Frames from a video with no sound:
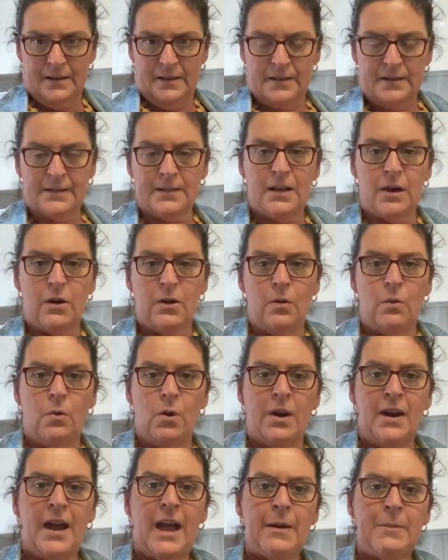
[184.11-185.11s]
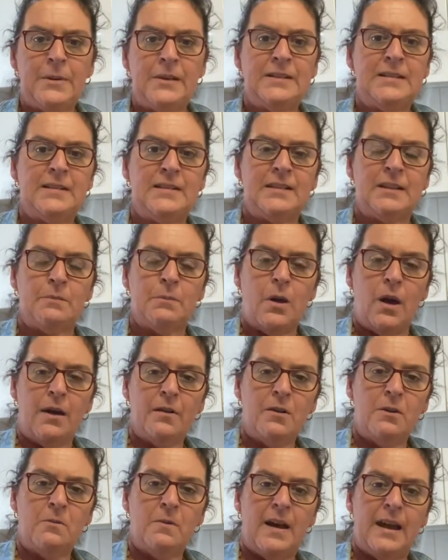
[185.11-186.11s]
So what happens is the
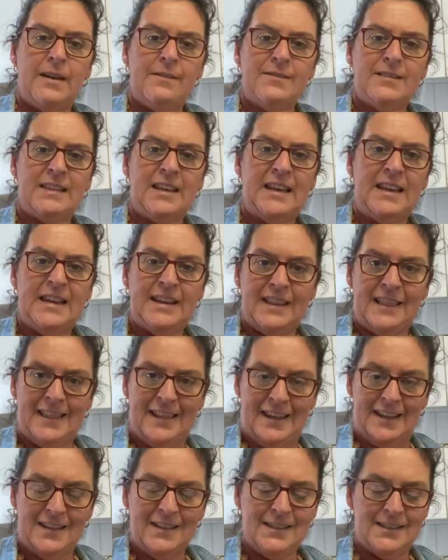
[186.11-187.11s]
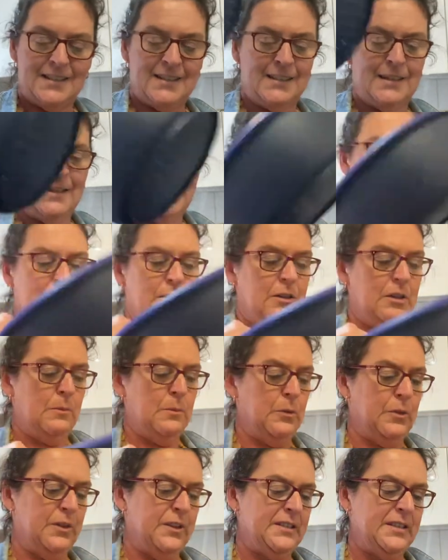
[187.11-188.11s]
microwaves hit this, you
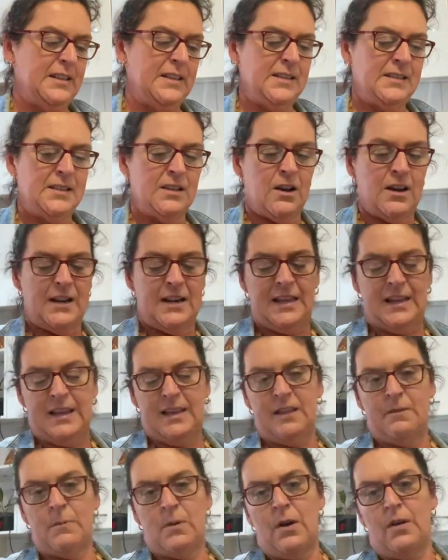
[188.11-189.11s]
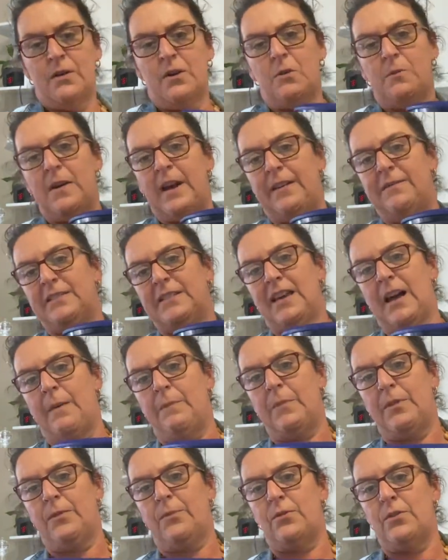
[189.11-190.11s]
put this inside here, the microwaves come
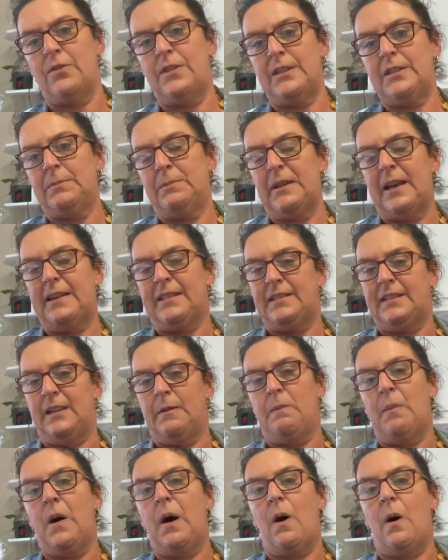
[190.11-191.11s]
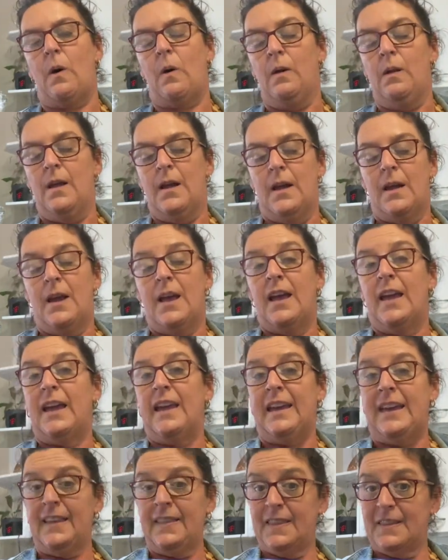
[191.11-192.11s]
through this plastic bowl,
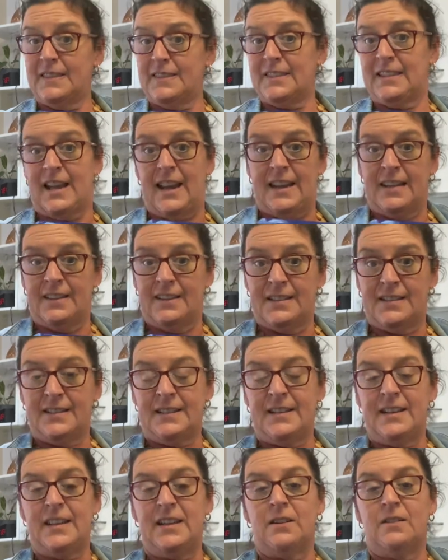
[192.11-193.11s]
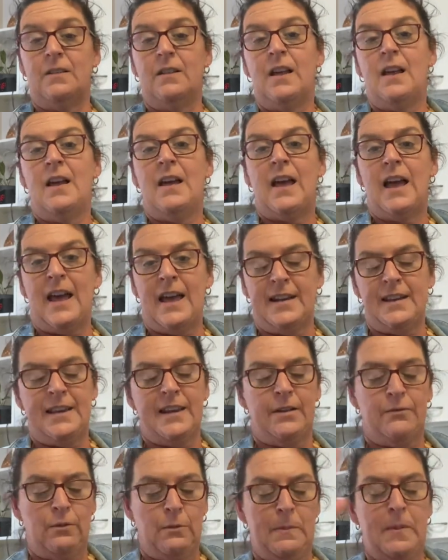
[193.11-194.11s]
hit the stainless steel and
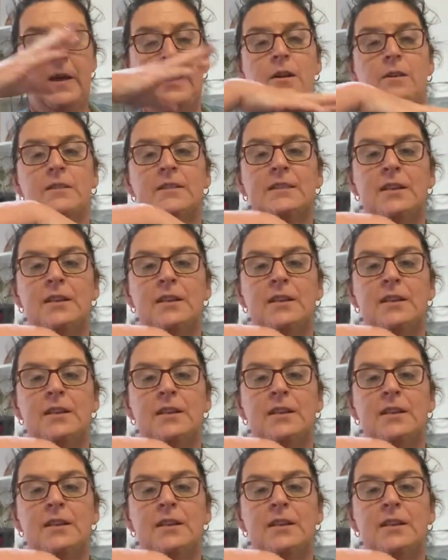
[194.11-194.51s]
get repelled.